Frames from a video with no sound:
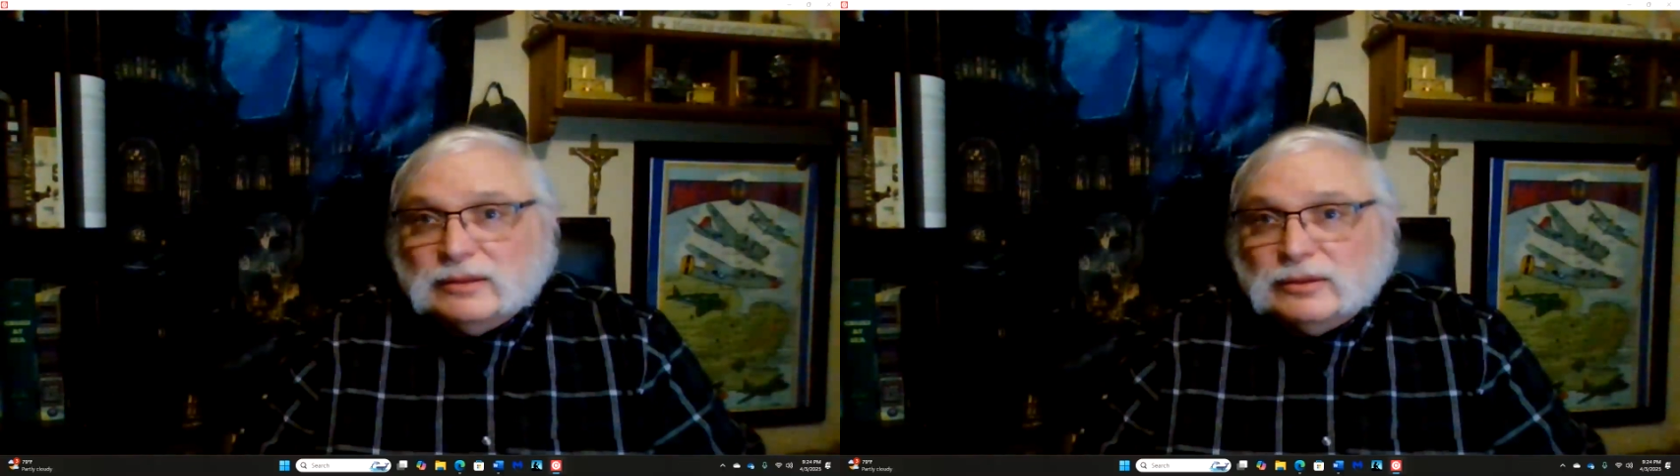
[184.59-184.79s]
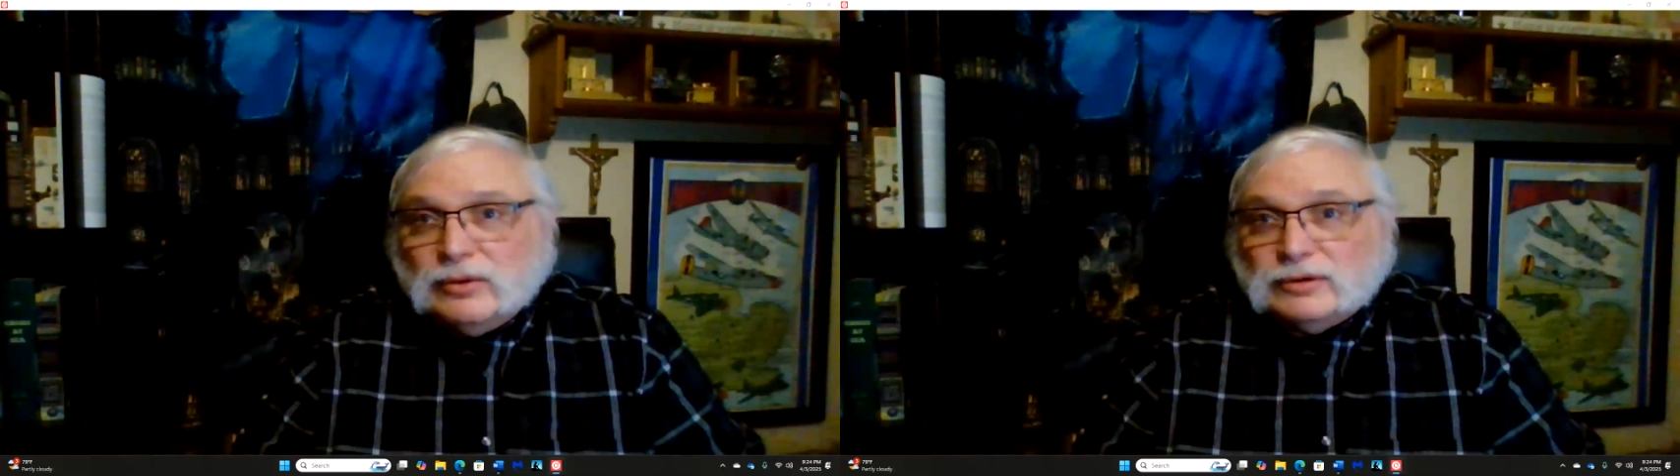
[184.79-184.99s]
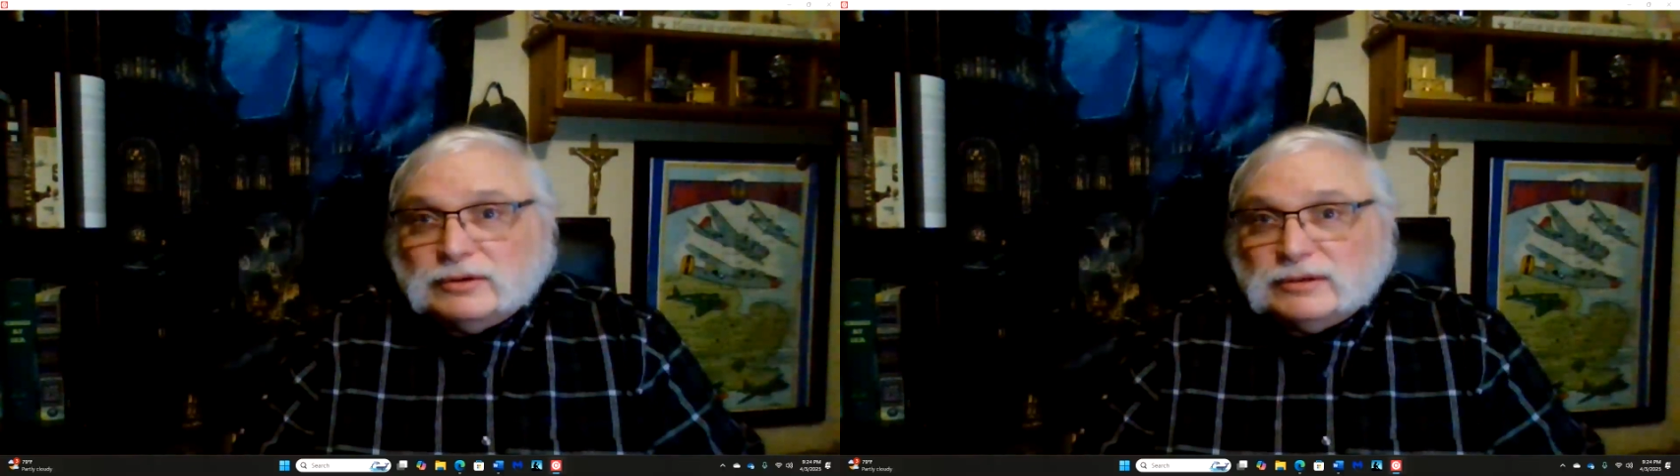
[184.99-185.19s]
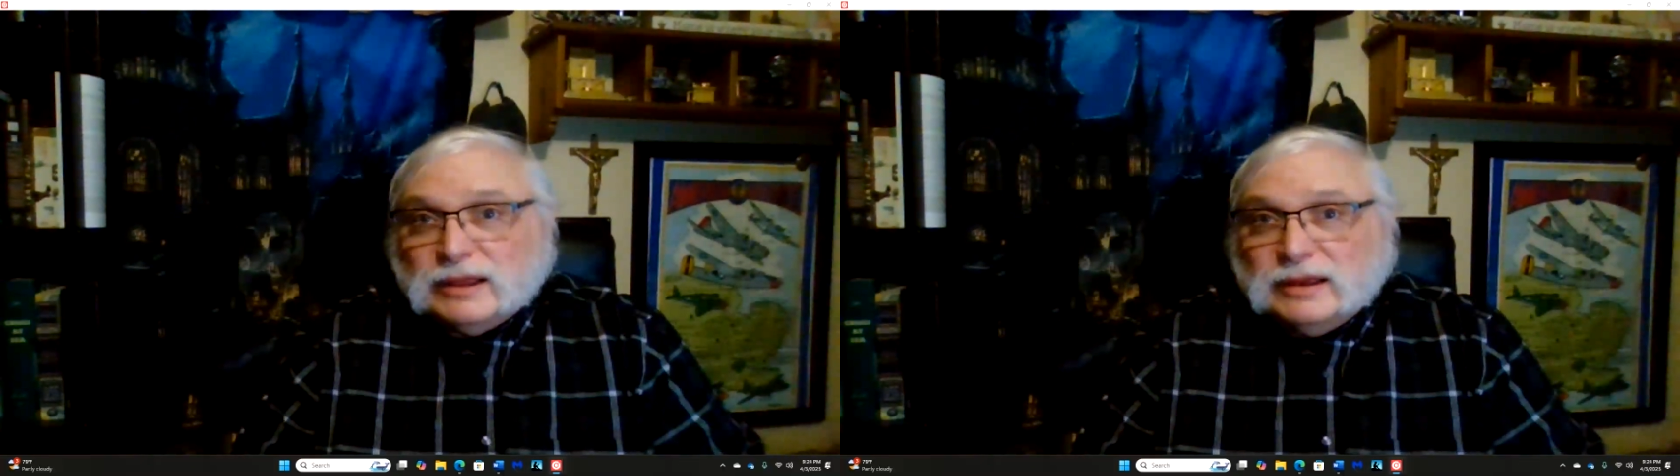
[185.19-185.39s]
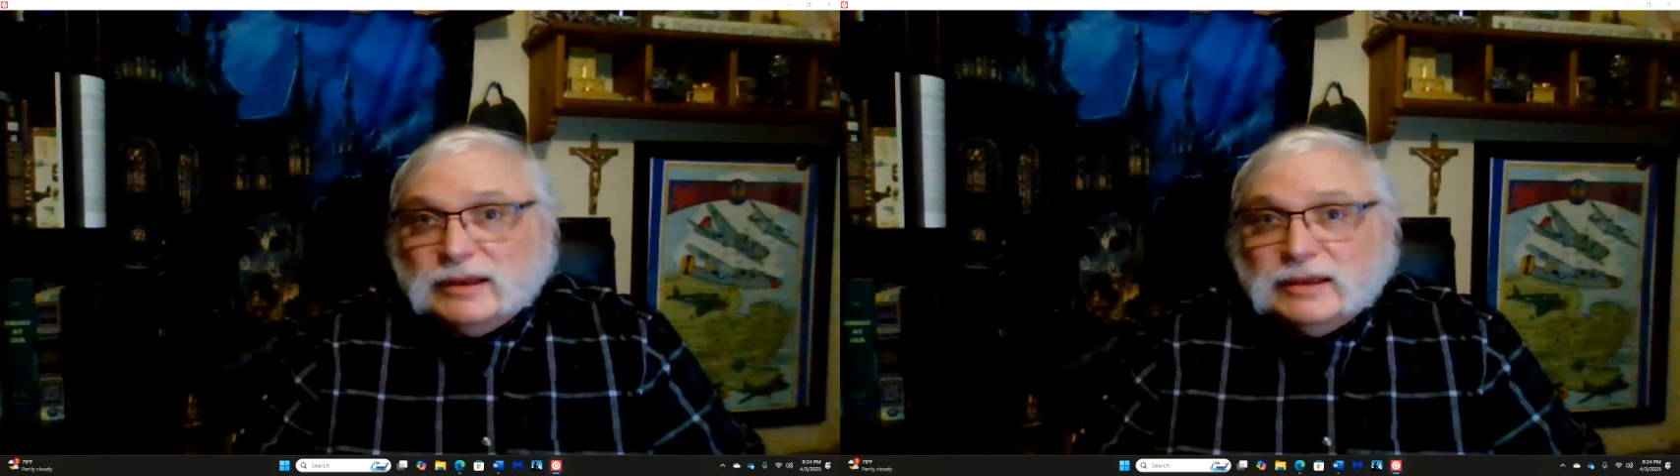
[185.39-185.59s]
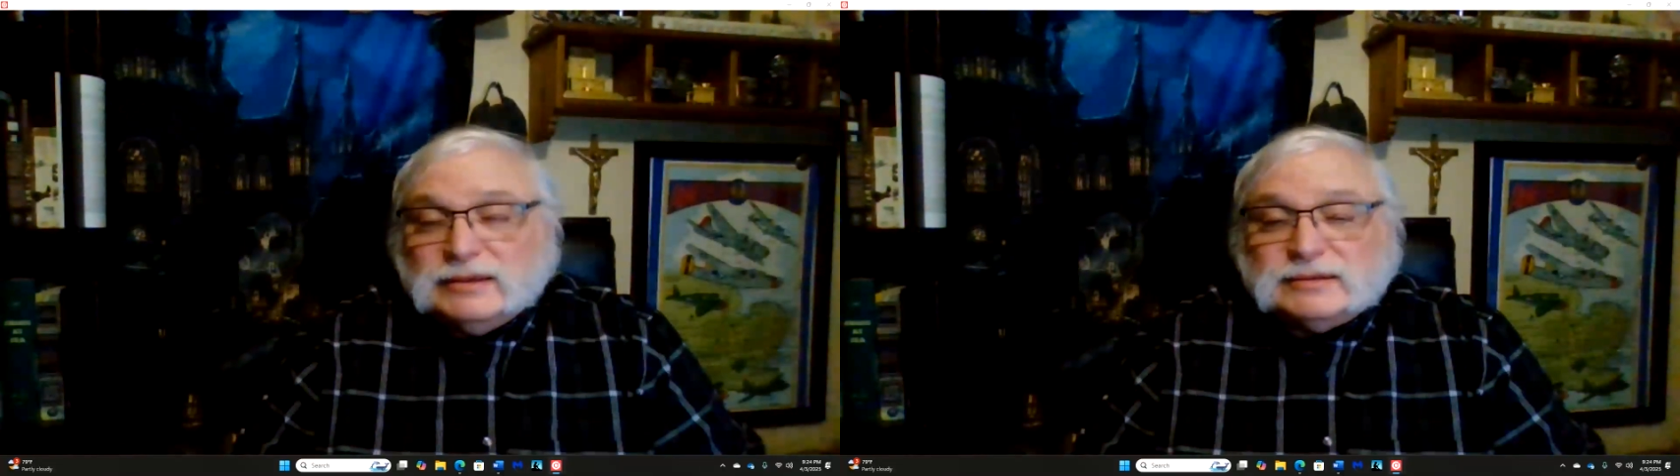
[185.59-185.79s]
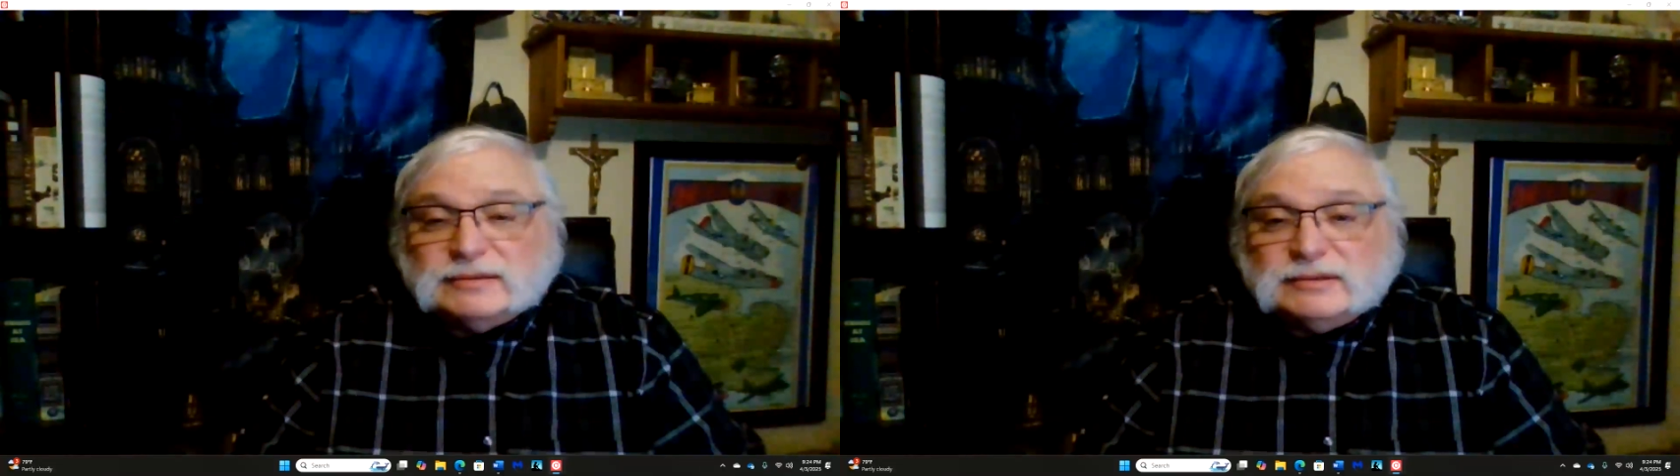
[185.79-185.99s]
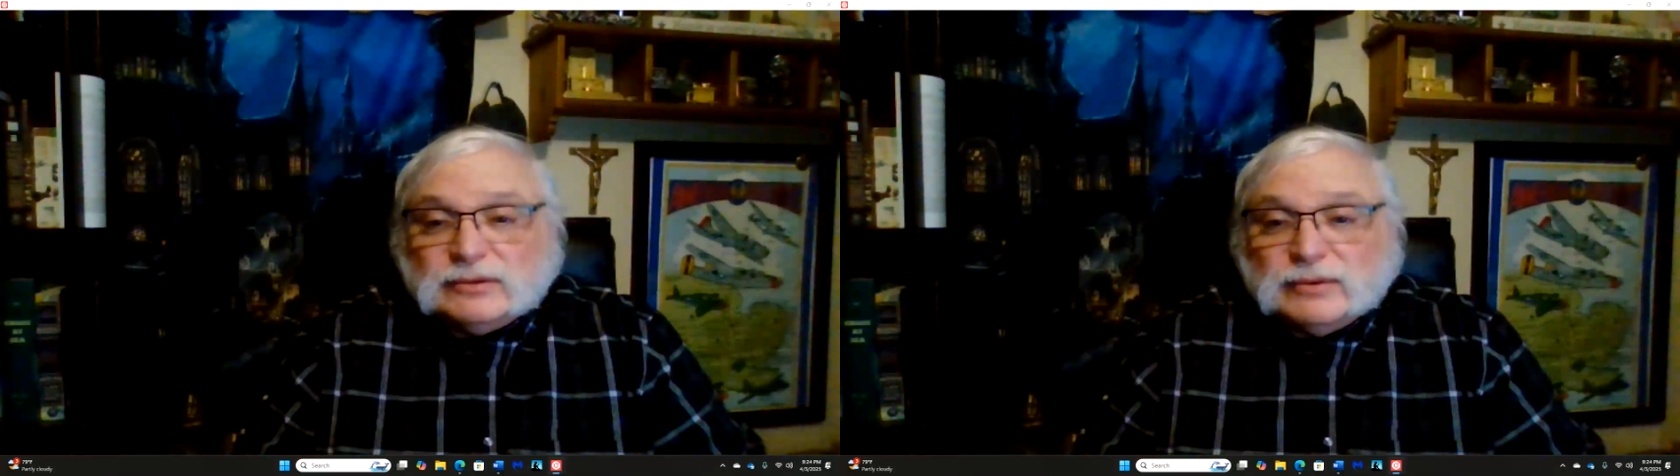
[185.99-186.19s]
lords, ladies,
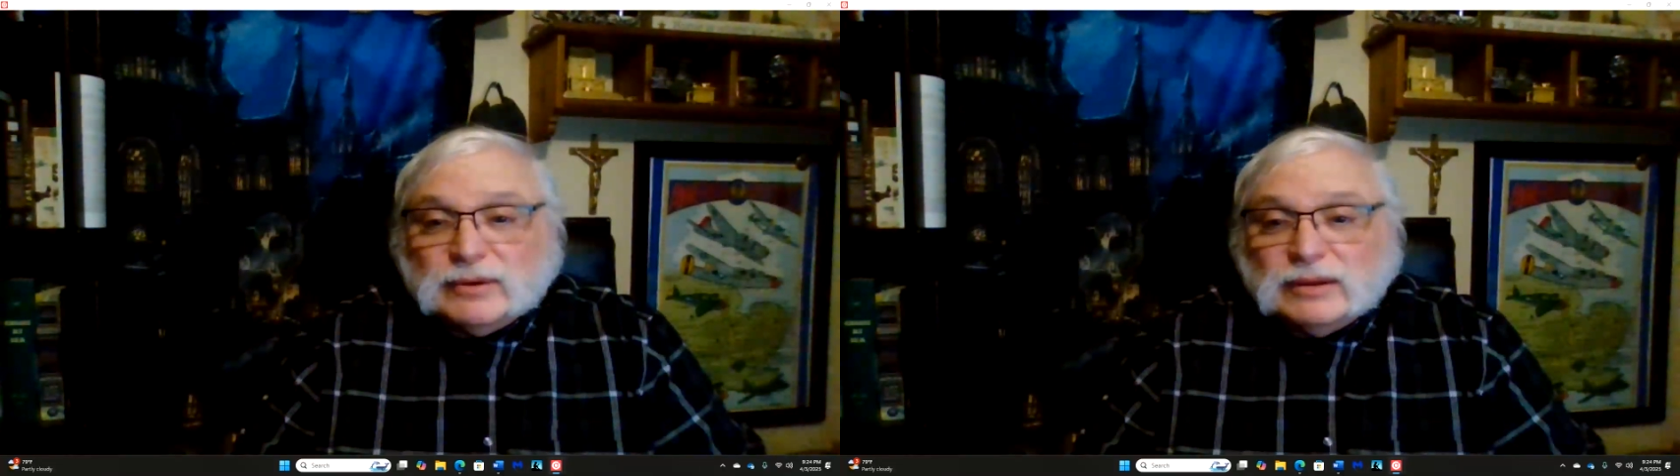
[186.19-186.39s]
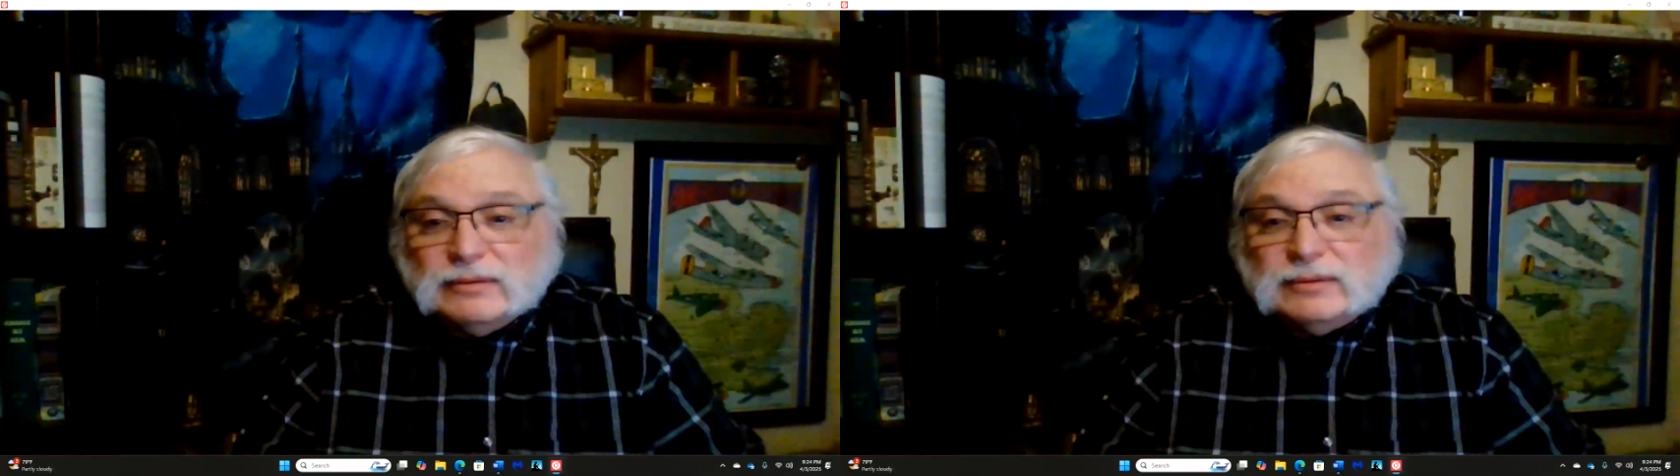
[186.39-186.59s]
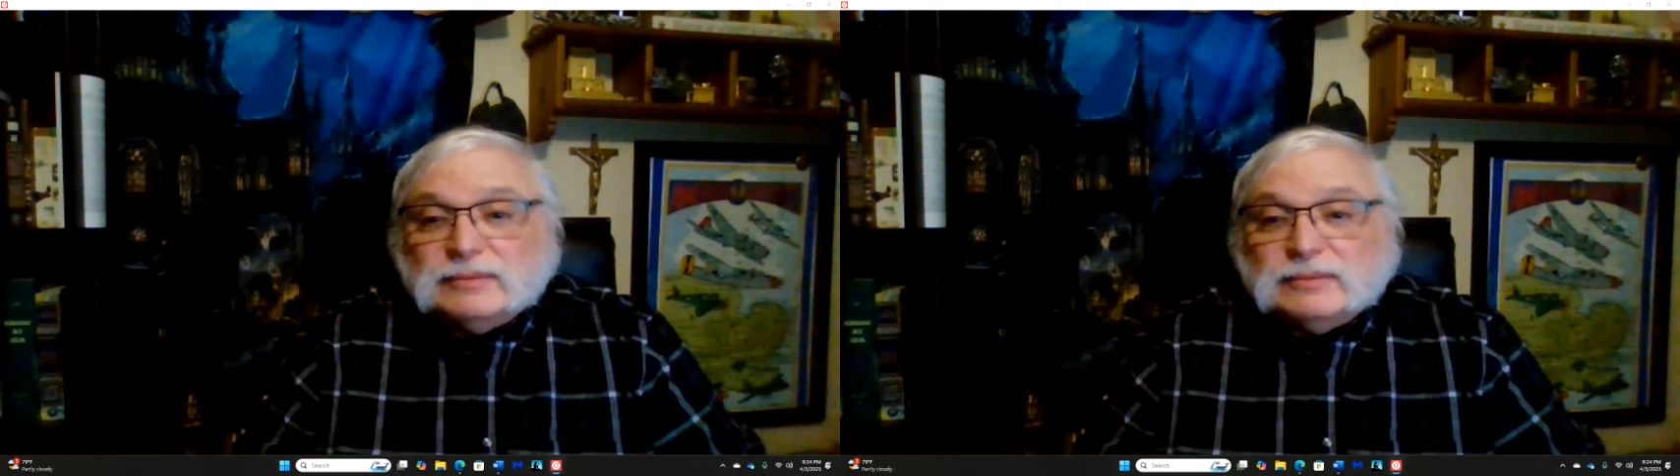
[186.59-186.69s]
and so on.